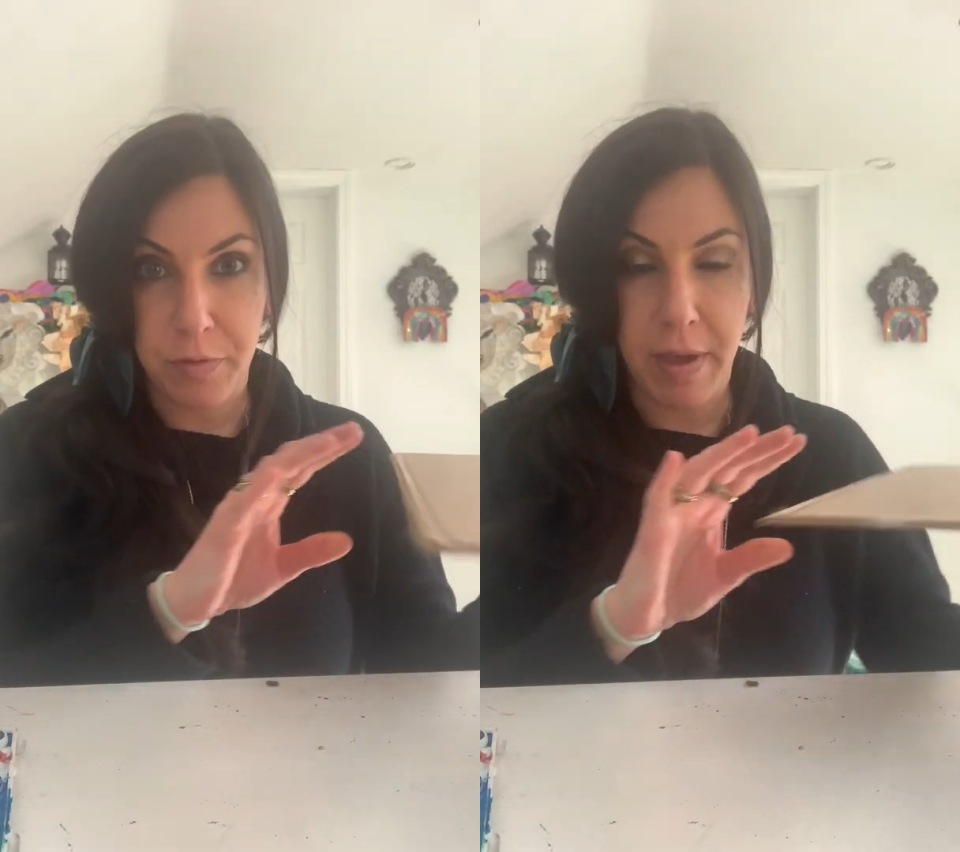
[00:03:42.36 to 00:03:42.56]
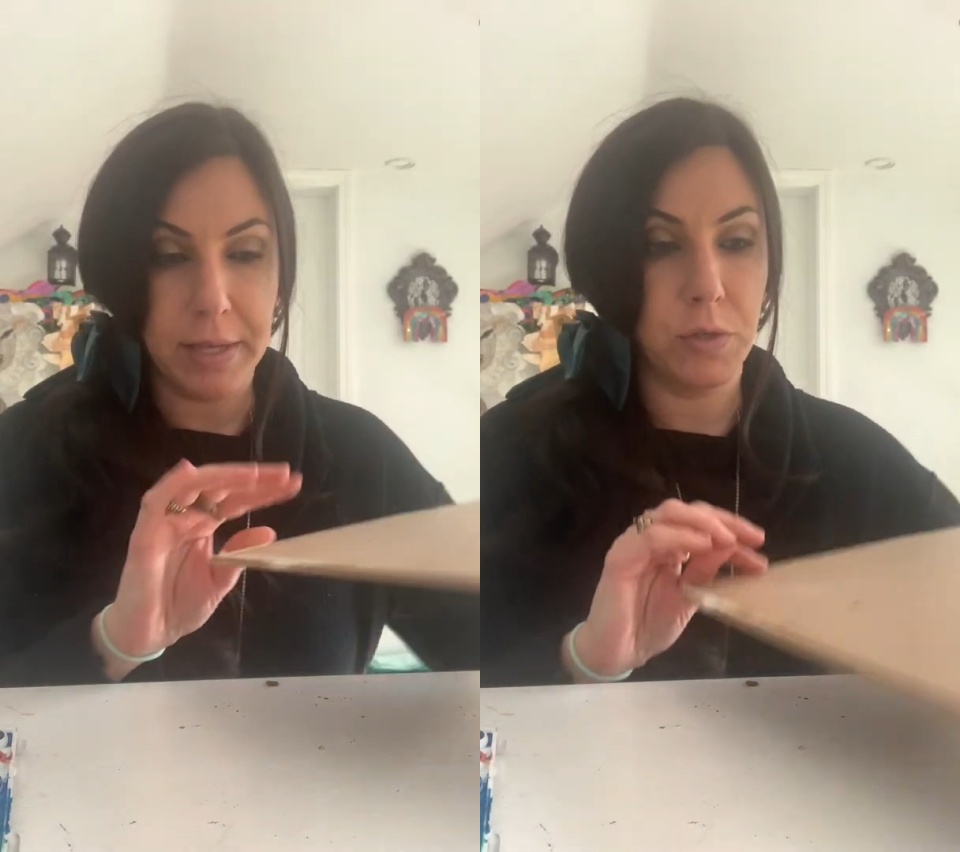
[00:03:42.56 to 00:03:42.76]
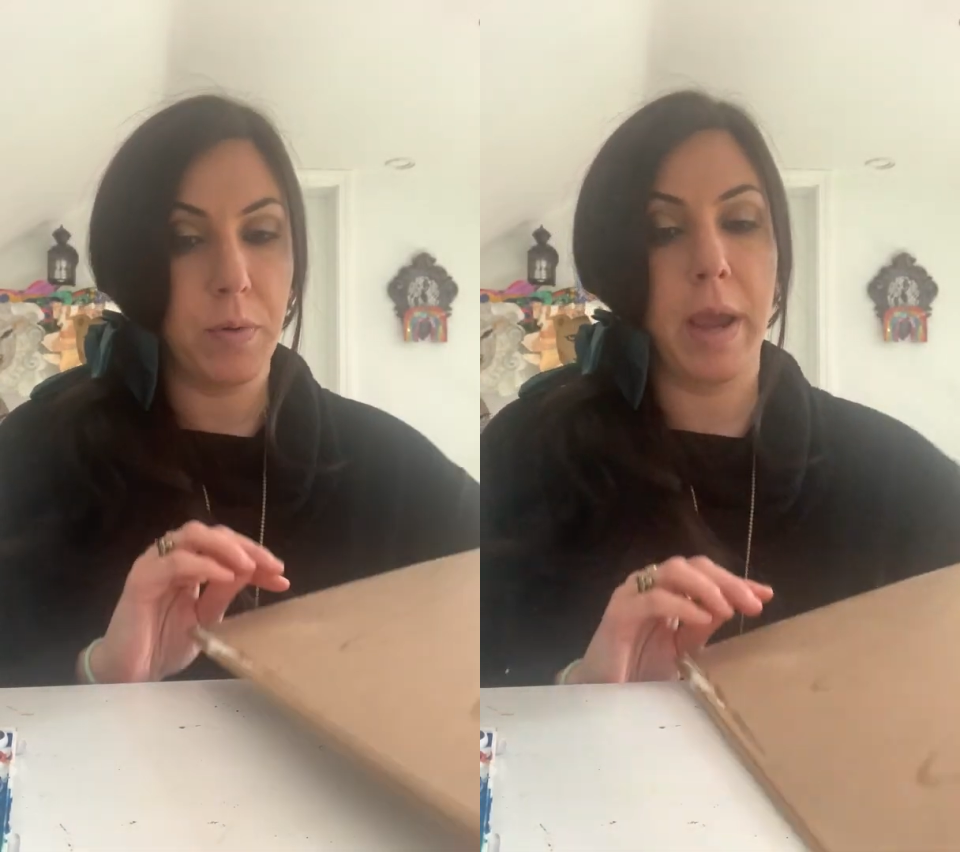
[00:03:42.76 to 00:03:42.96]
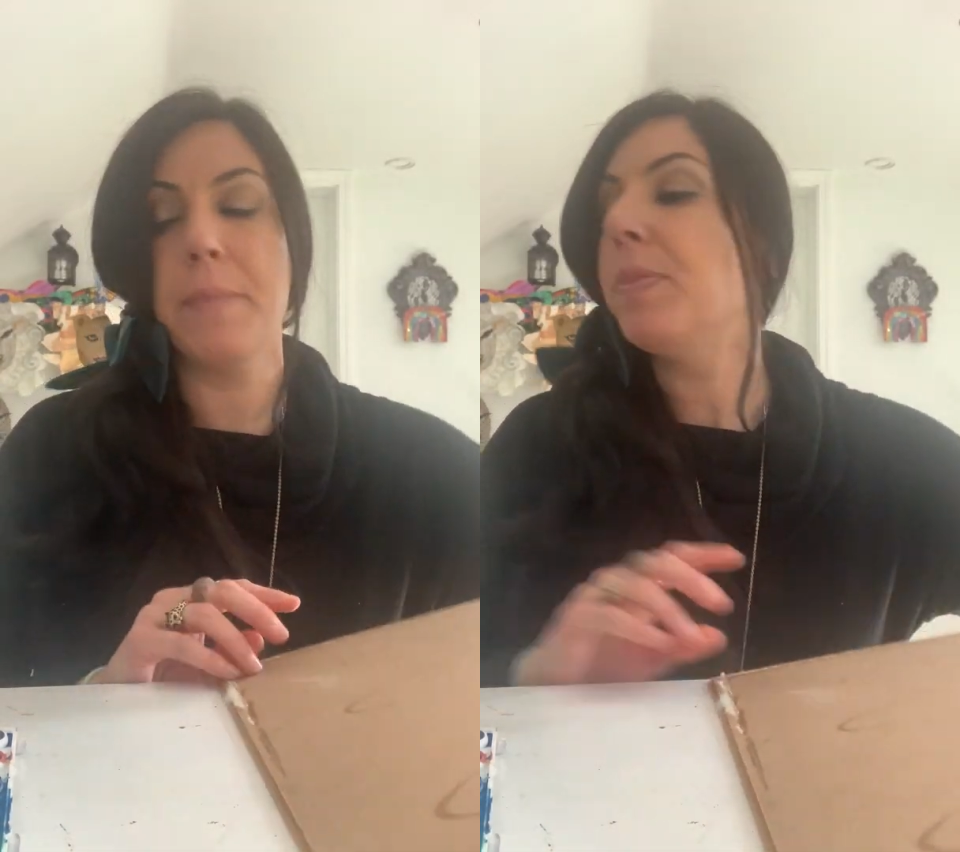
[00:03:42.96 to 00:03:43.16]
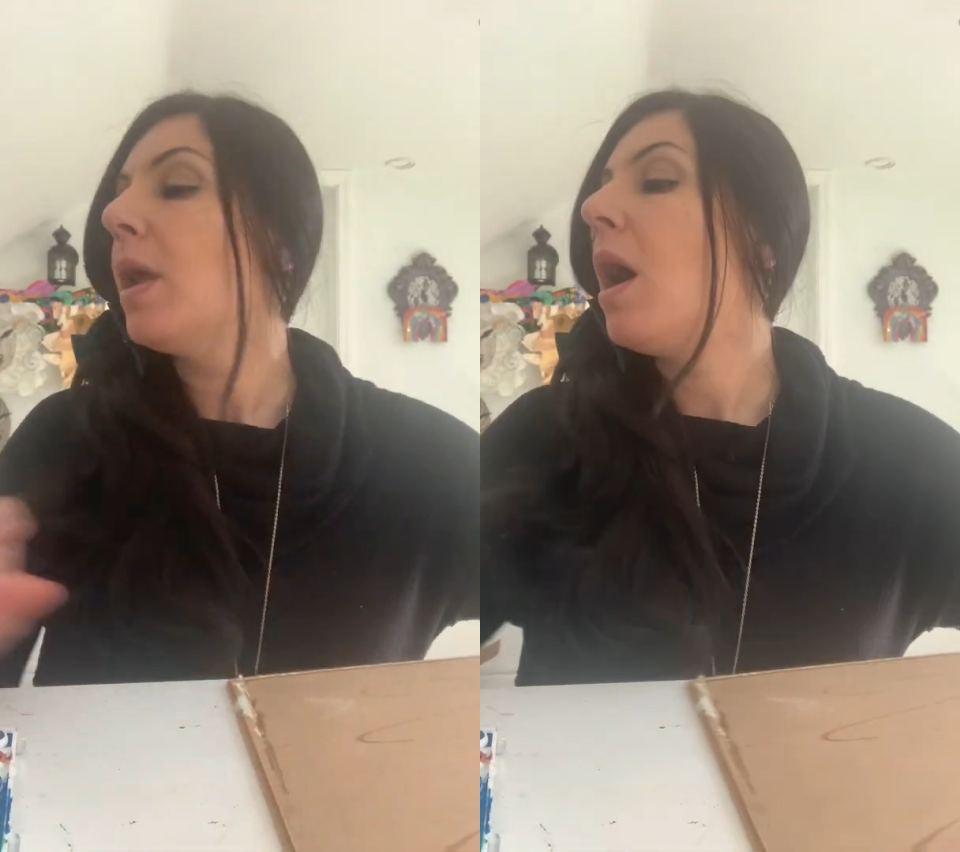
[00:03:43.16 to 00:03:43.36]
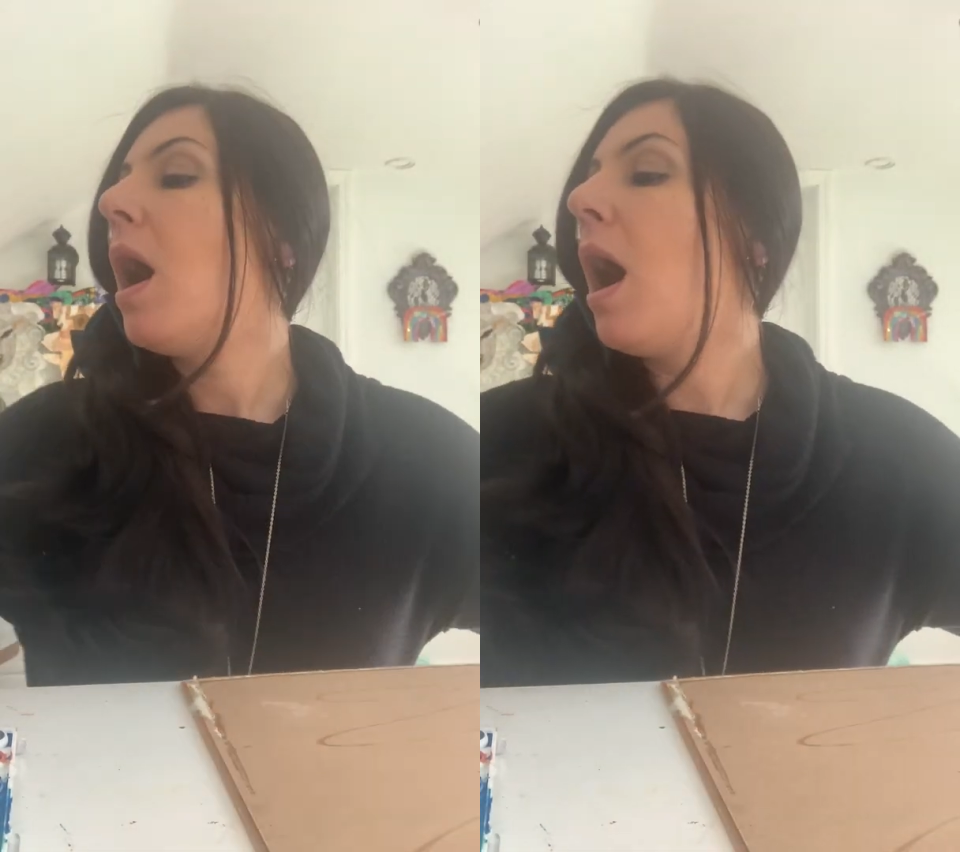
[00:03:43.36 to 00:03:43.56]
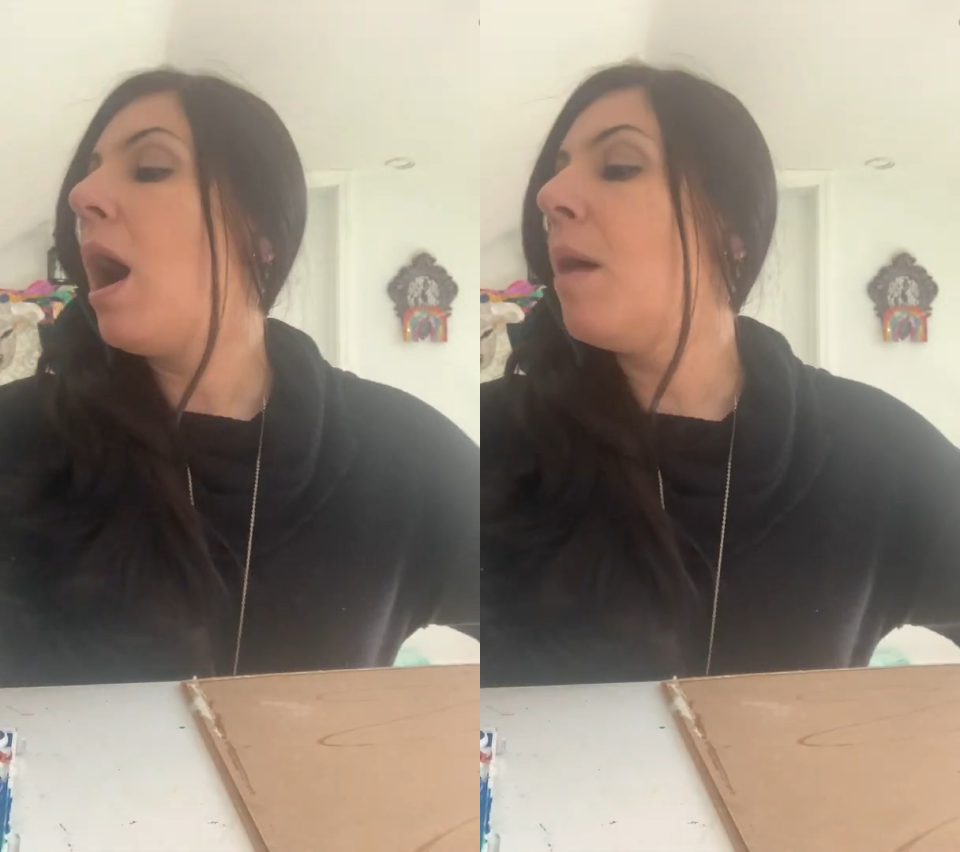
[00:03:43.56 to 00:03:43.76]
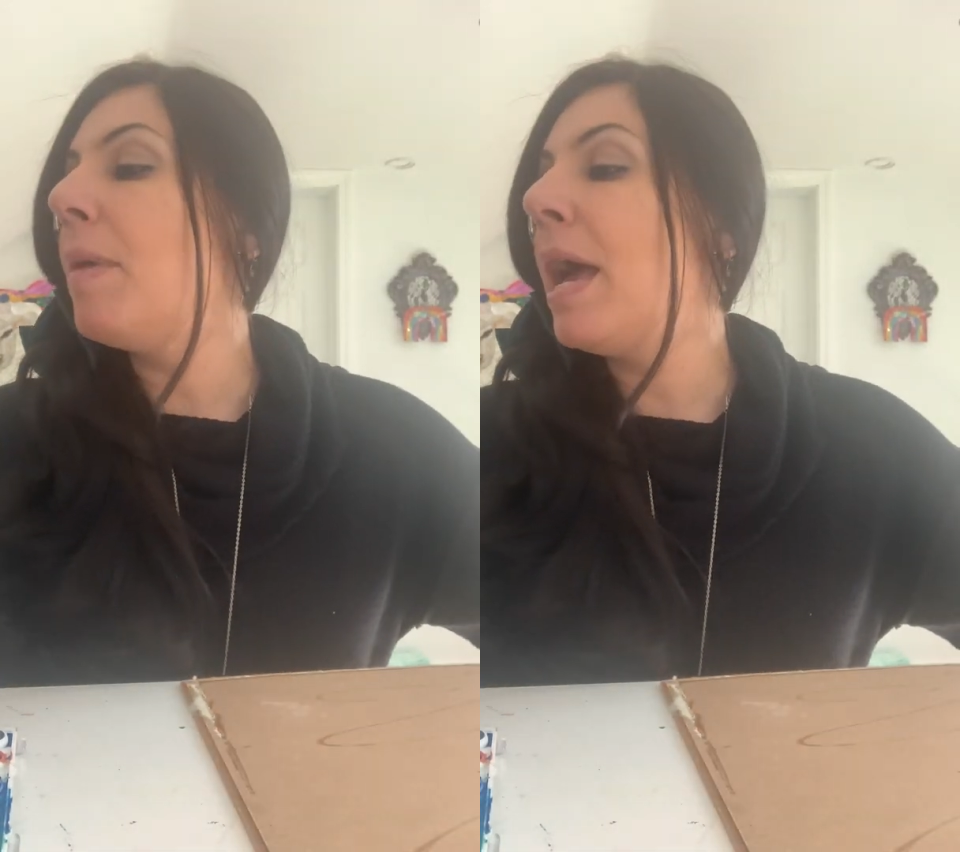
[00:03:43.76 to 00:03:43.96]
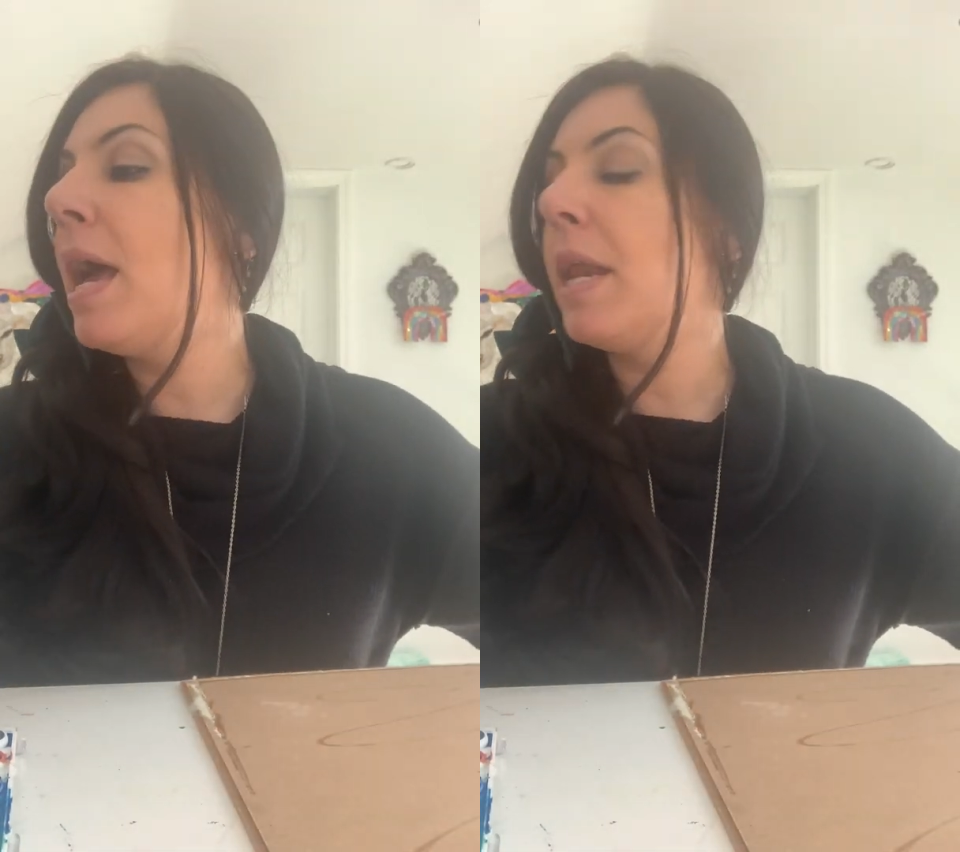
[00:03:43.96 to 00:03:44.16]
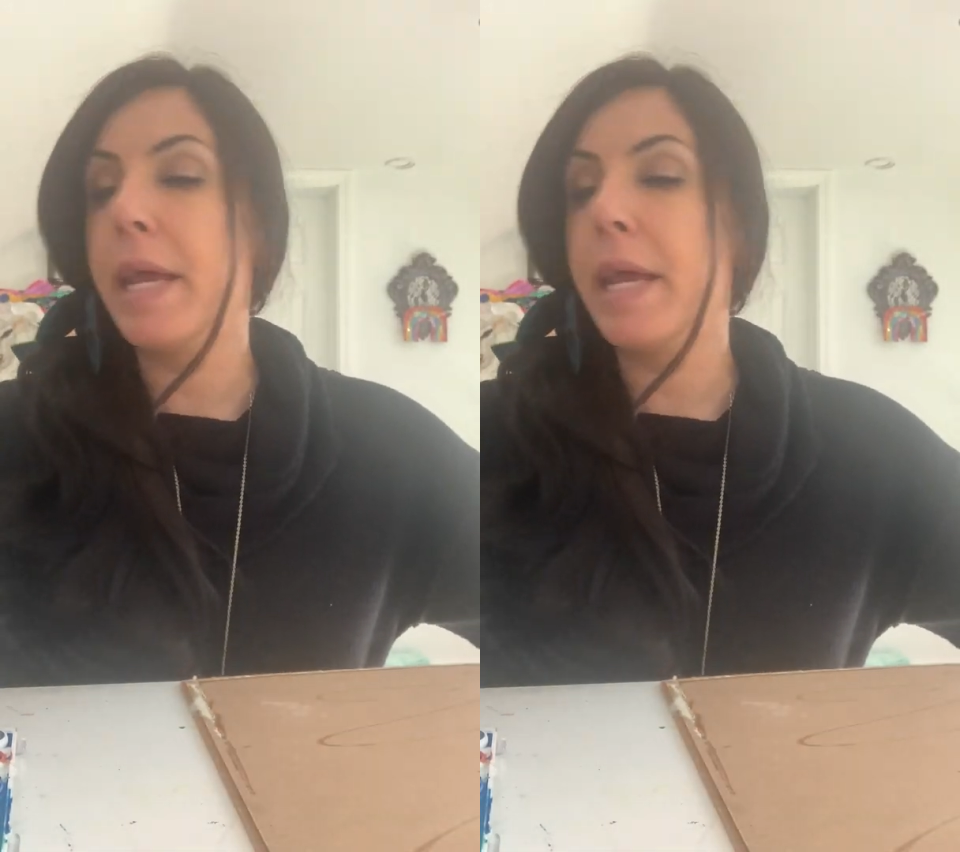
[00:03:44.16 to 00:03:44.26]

face, right? And